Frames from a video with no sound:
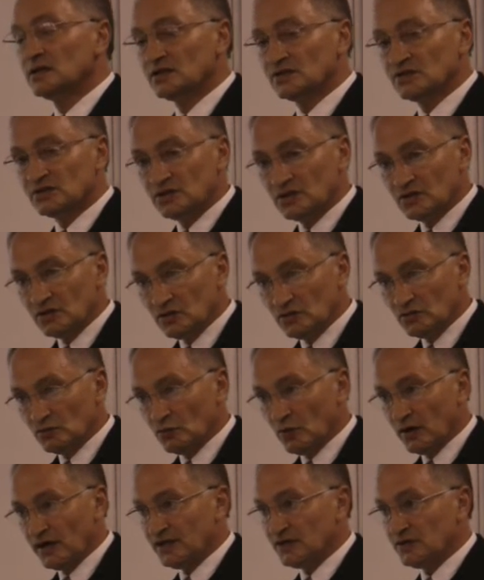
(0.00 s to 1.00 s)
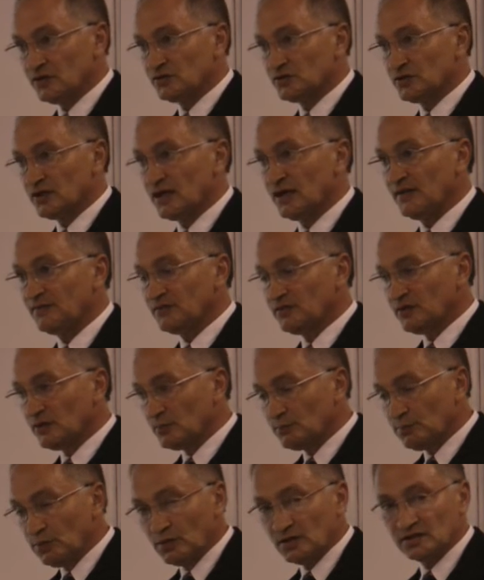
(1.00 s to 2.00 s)
is you write your draft,
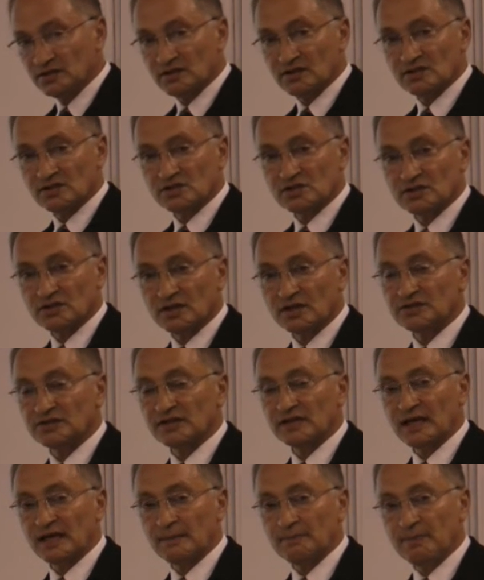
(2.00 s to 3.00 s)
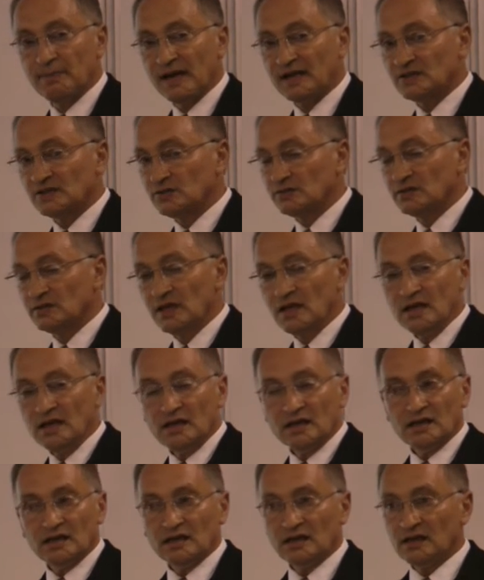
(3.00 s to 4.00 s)
you put it to the side, you come back to it
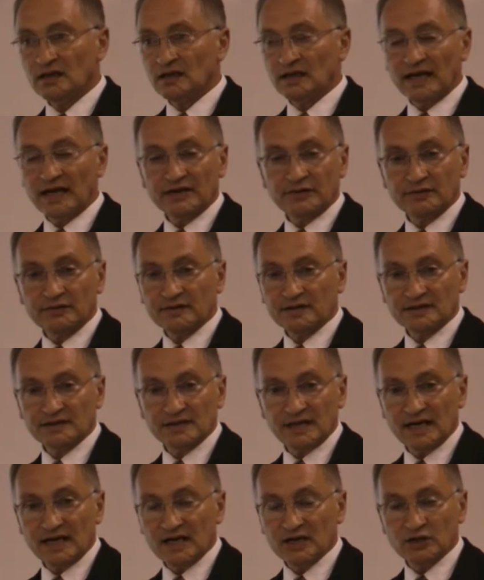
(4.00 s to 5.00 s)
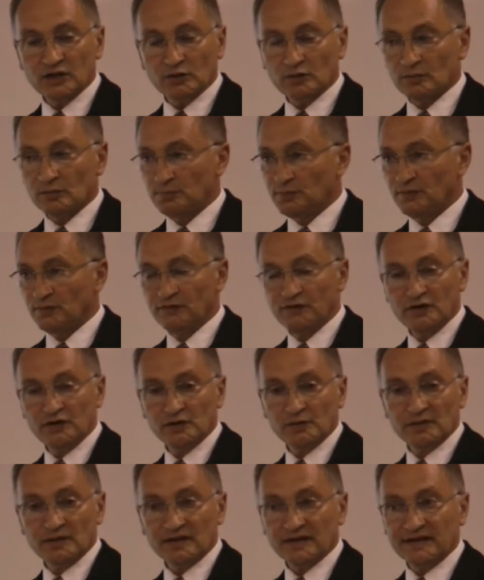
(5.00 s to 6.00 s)
later in the day or
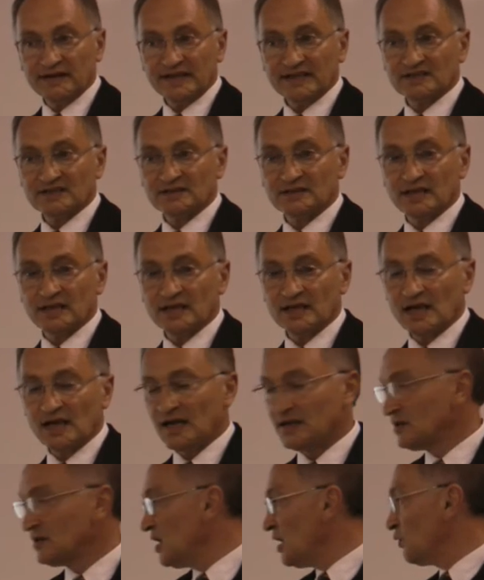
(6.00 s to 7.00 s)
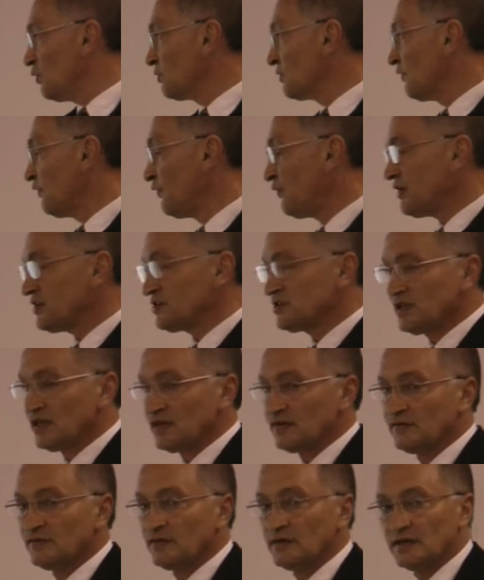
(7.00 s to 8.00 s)
preferably the next day, and with a fresh
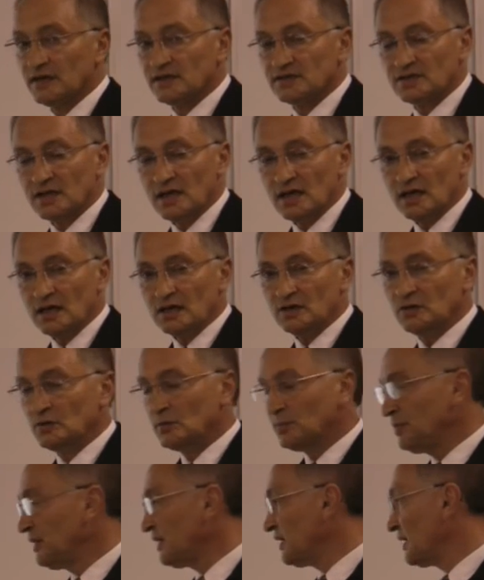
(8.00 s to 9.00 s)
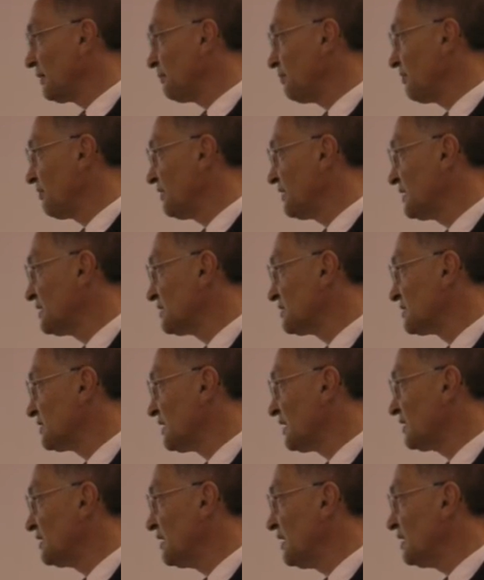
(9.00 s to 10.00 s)
set of eyes, you'll pick up things
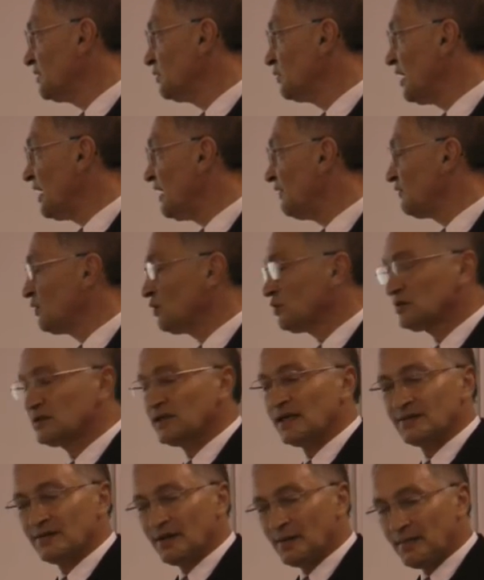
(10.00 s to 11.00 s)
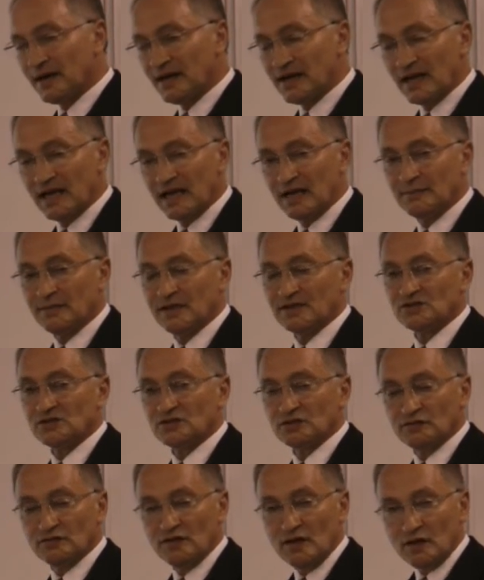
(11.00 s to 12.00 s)
that you haven't looked at no matter how
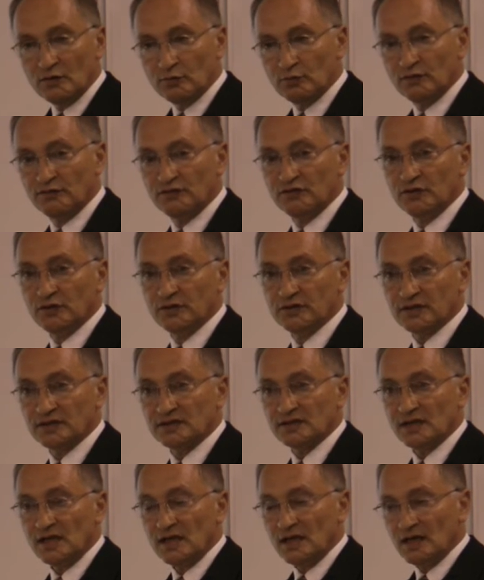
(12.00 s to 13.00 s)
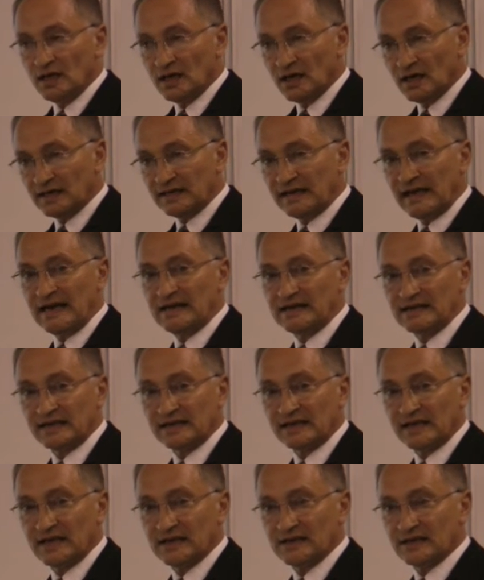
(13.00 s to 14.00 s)
much you've reviewed it again
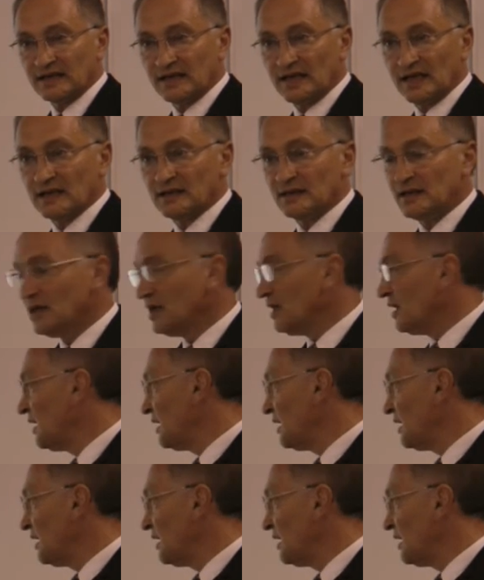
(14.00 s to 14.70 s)
and again and again.